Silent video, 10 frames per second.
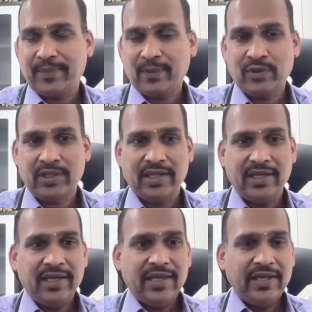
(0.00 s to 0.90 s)
Okay.
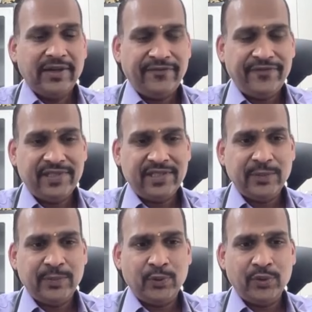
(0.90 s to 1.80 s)
If we see
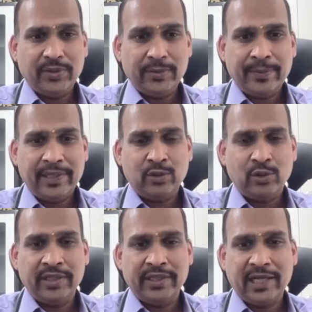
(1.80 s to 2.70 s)
report, breath
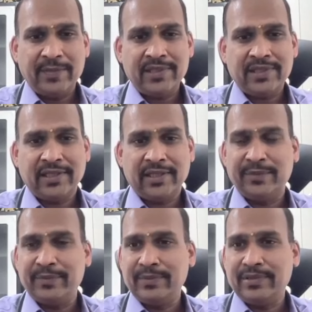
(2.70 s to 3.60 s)
holding time is
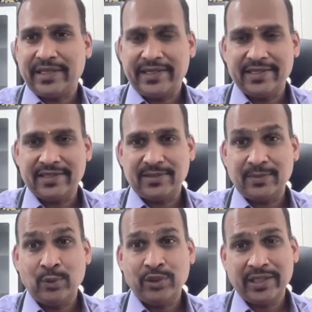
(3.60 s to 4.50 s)
13 seconds,
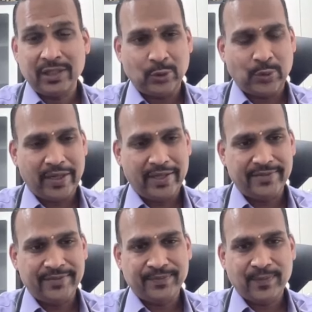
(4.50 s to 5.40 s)
more than required.
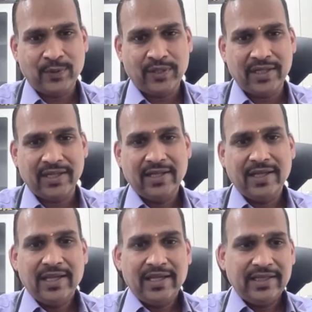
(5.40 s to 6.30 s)
Okay.
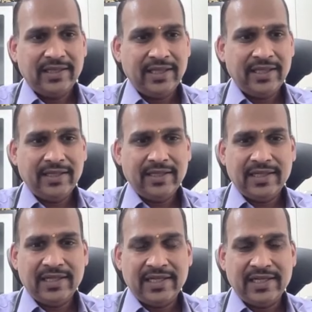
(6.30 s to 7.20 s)
Then
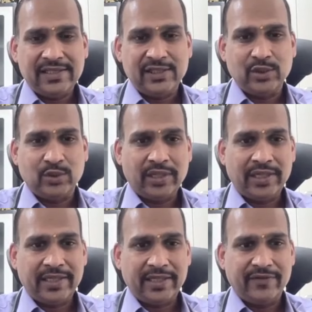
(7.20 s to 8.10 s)
DLCO,
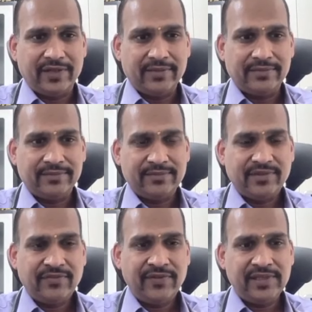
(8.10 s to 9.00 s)
corrected one.
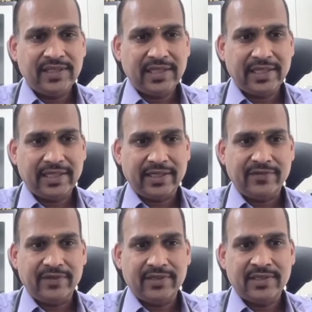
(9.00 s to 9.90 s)
We will see corrected
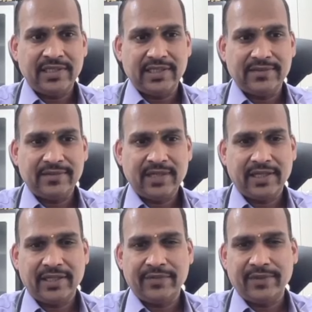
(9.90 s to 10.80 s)
one. C,
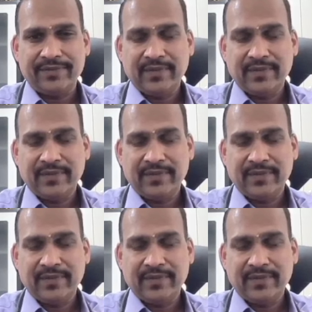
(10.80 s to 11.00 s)
corrected one.